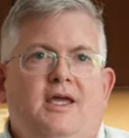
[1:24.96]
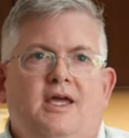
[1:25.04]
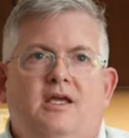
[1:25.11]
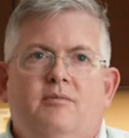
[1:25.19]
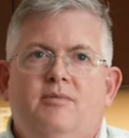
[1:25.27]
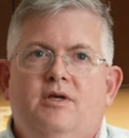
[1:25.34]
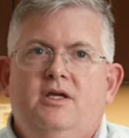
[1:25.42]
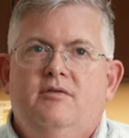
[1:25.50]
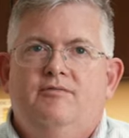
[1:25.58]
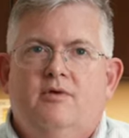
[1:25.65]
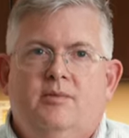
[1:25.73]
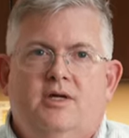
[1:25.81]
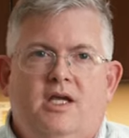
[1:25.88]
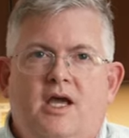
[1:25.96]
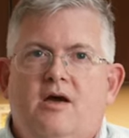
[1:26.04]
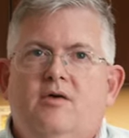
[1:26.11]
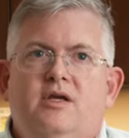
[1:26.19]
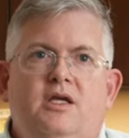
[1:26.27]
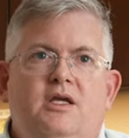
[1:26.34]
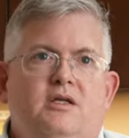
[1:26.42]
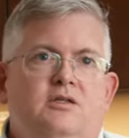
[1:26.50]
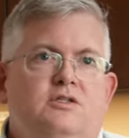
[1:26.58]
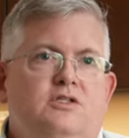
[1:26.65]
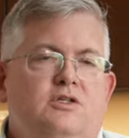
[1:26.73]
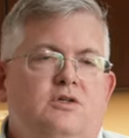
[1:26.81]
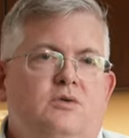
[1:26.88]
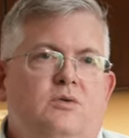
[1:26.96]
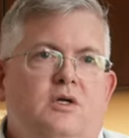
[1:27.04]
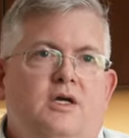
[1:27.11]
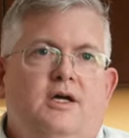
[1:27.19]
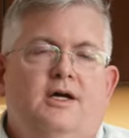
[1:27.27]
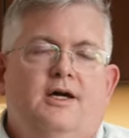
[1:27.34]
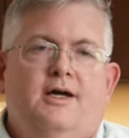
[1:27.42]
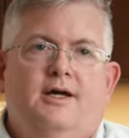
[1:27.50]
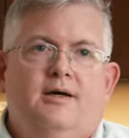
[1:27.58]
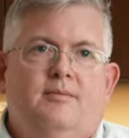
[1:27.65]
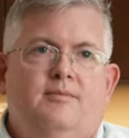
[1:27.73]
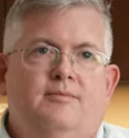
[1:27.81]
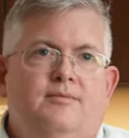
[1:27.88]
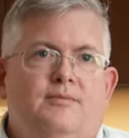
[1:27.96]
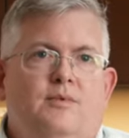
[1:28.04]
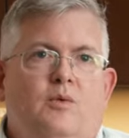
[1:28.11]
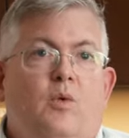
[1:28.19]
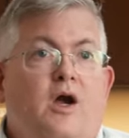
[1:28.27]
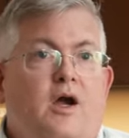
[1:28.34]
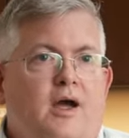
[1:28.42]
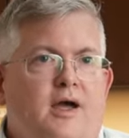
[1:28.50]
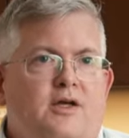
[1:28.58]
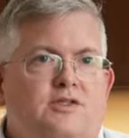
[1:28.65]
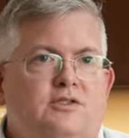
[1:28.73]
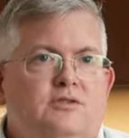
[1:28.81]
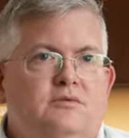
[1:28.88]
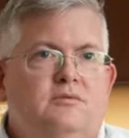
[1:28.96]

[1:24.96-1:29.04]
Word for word: it can be from accounting to um, warehouse